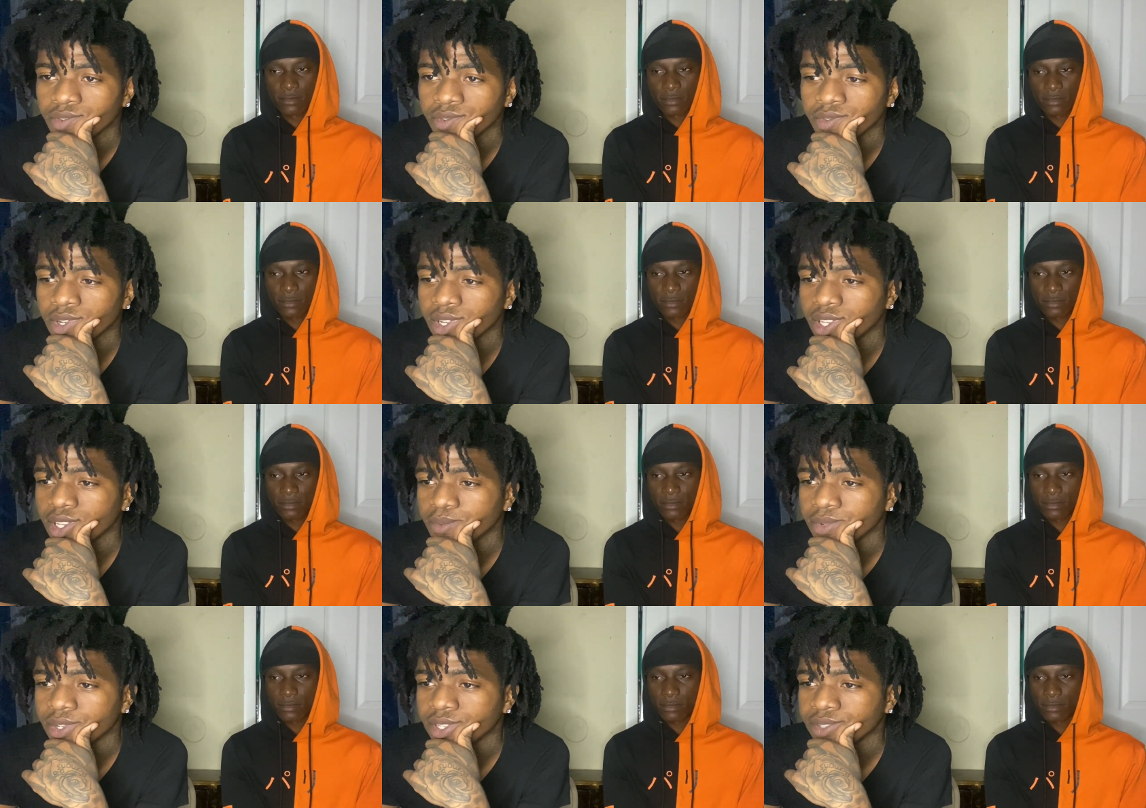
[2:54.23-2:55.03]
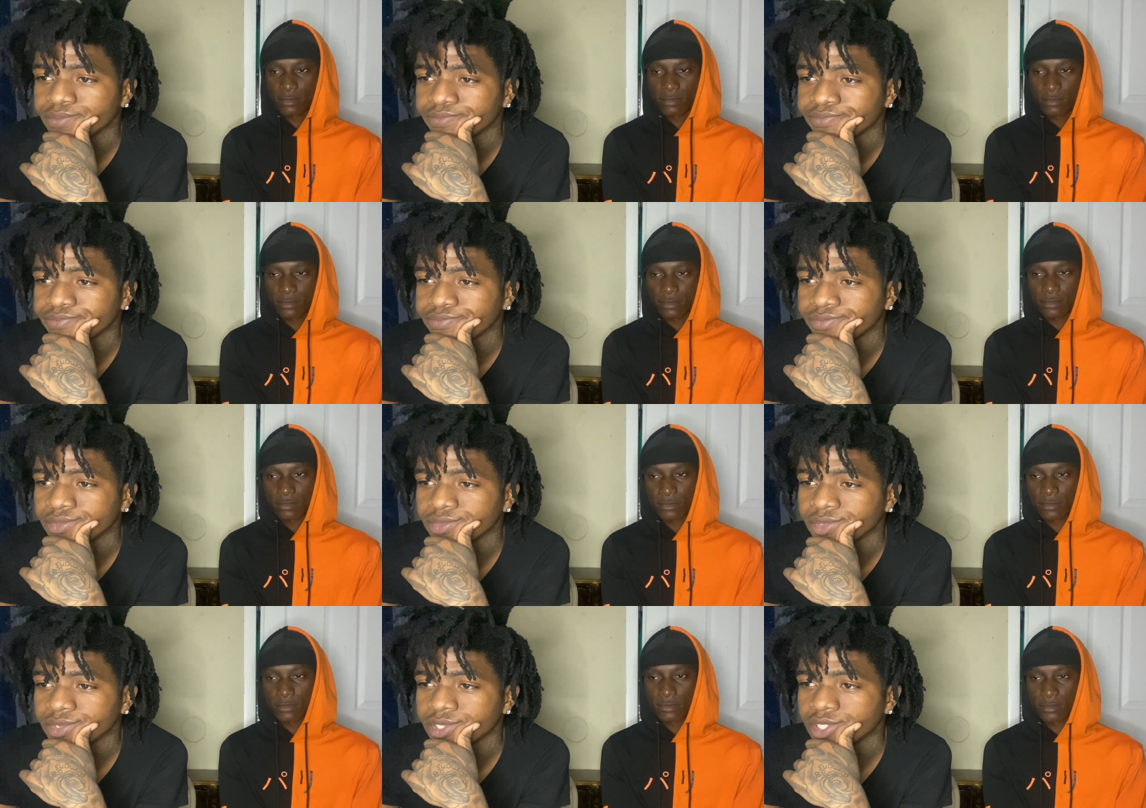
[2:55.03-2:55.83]
Speaker 1: Well, hey man,
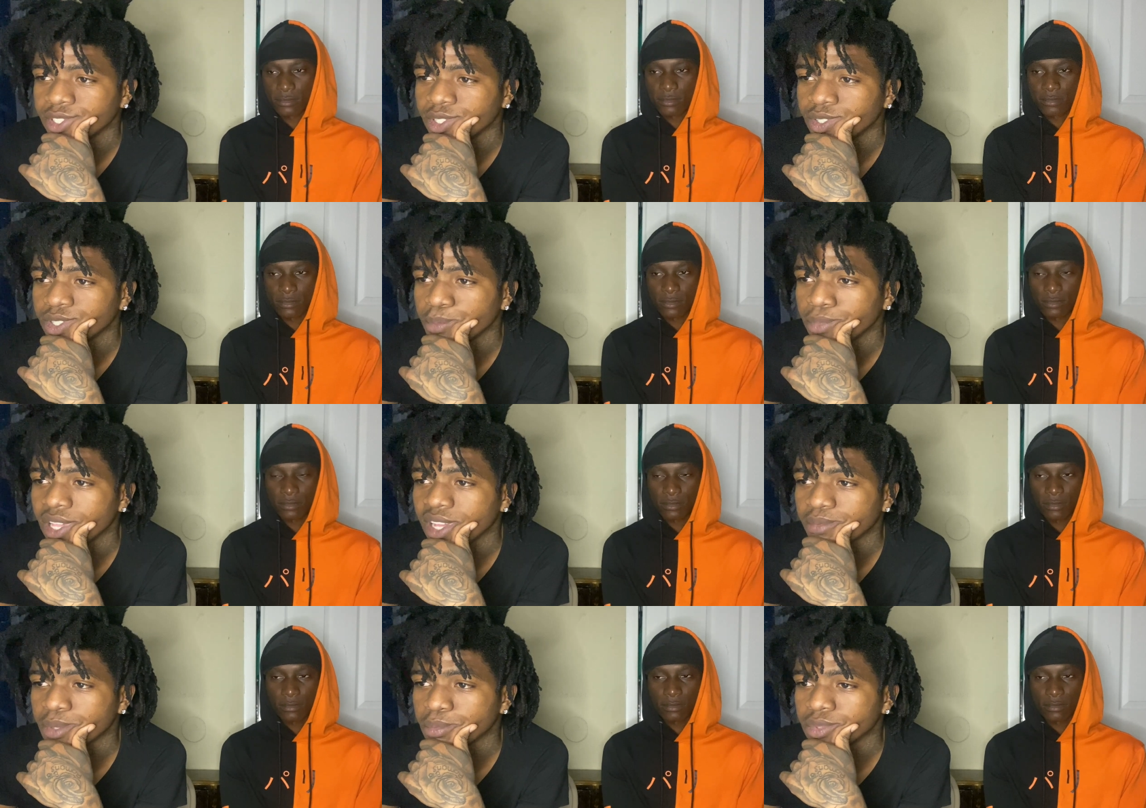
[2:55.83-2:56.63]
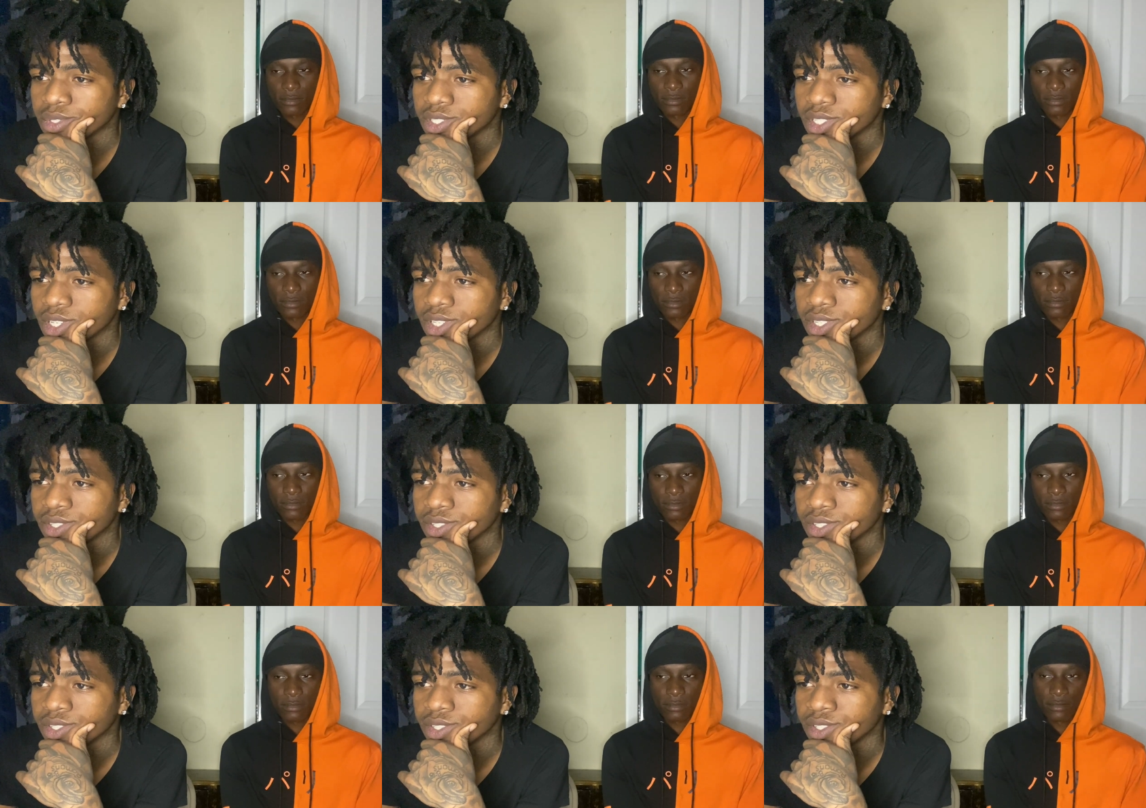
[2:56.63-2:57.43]
you know what the black people say.
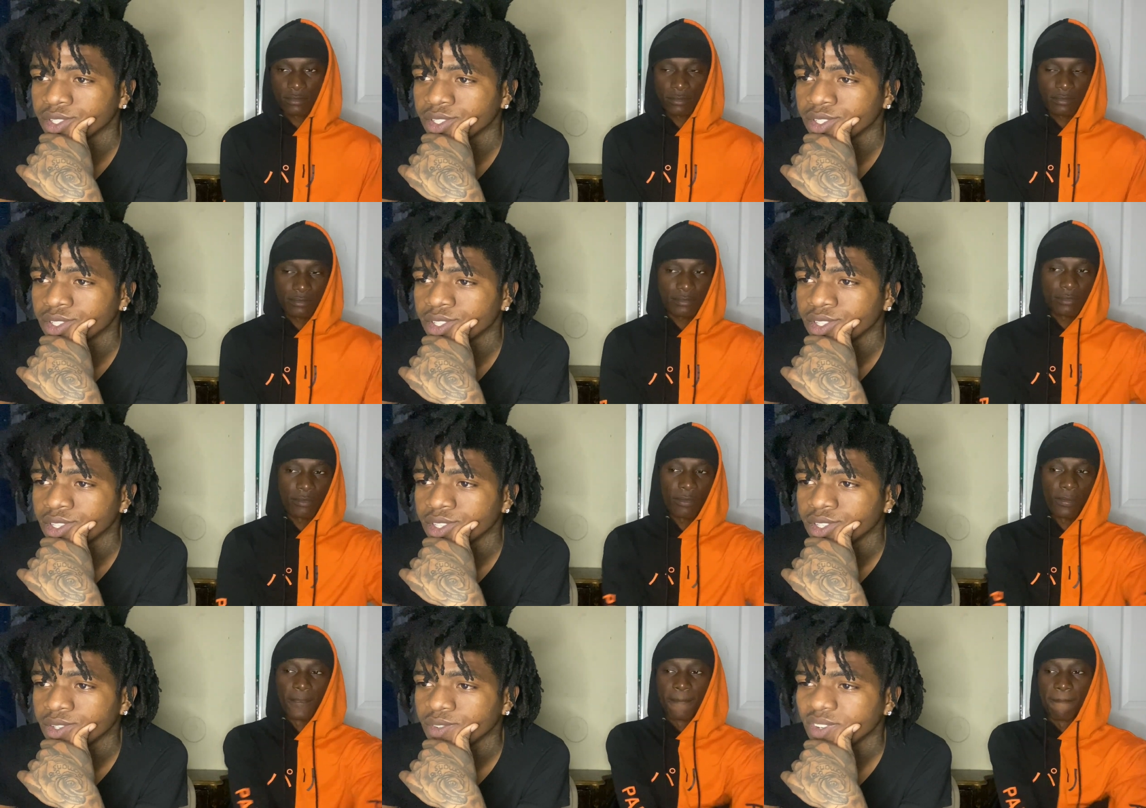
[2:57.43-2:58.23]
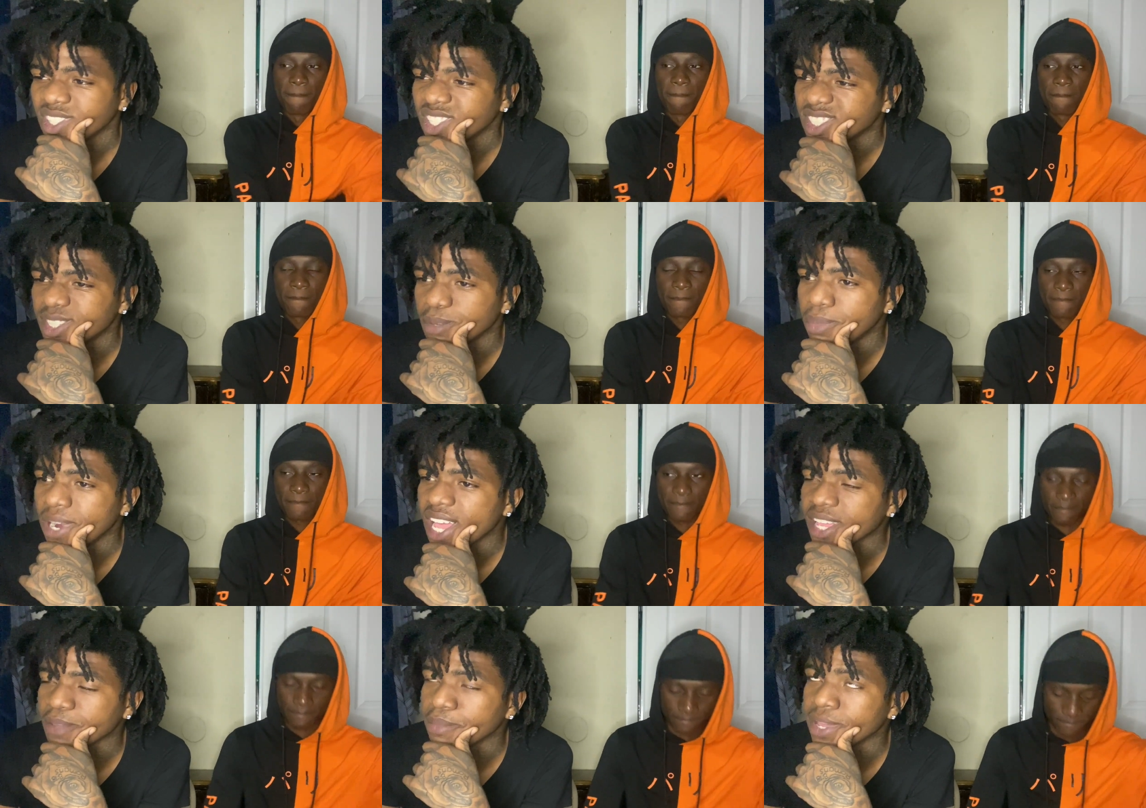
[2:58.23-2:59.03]
What does the
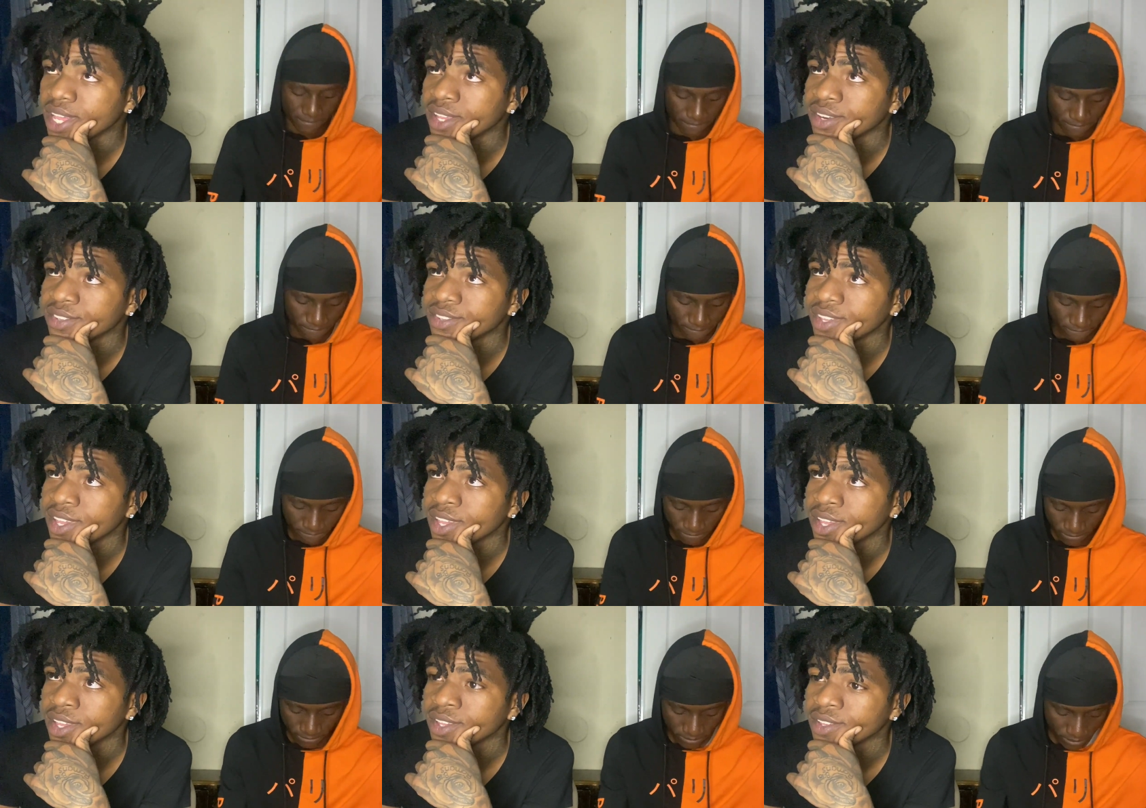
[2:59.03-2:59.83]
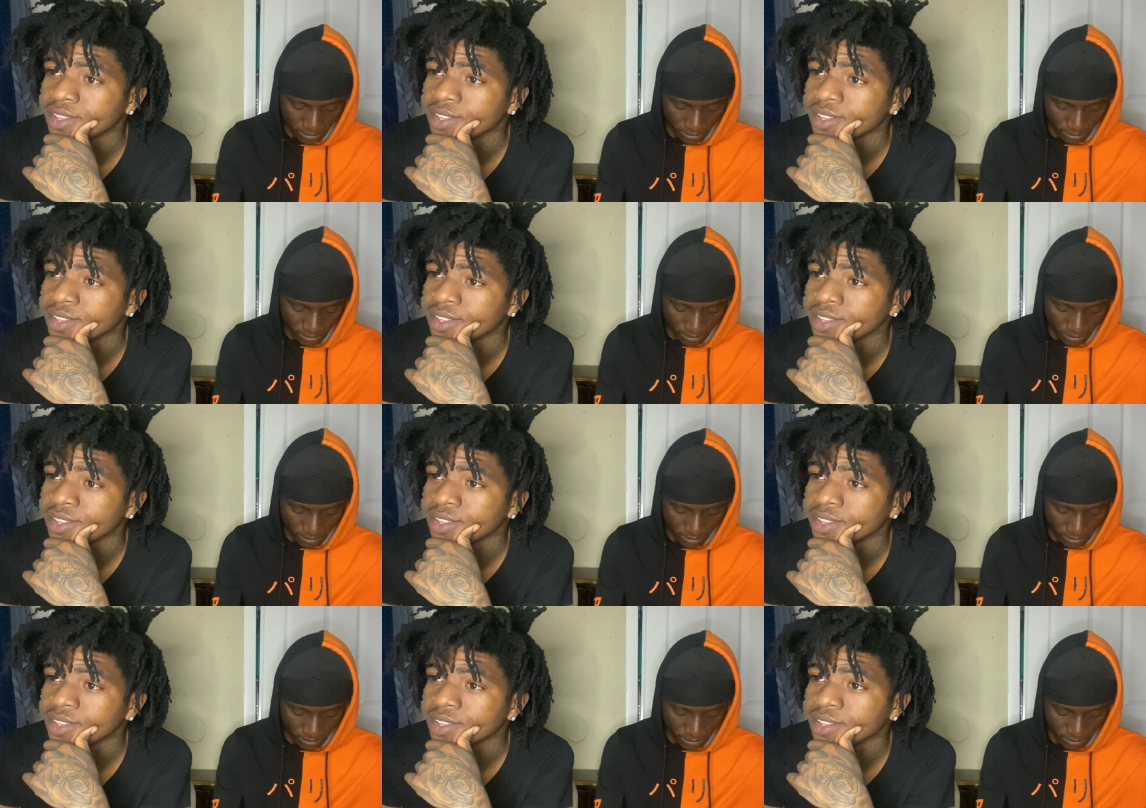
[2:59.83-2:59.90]
black man say?